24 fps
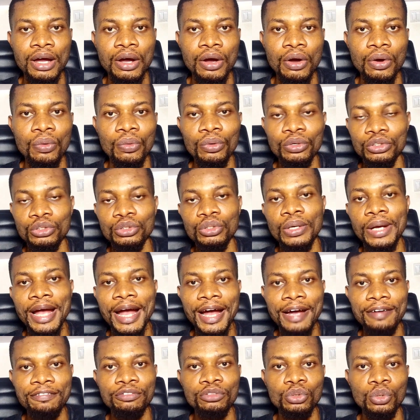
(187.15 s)
or what you
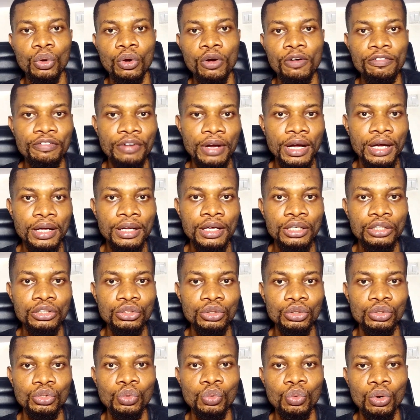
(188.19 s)
have to offer
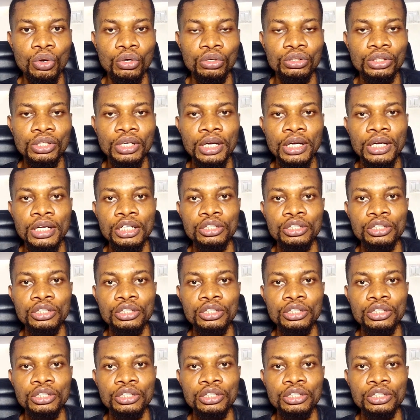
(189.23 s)
to the world,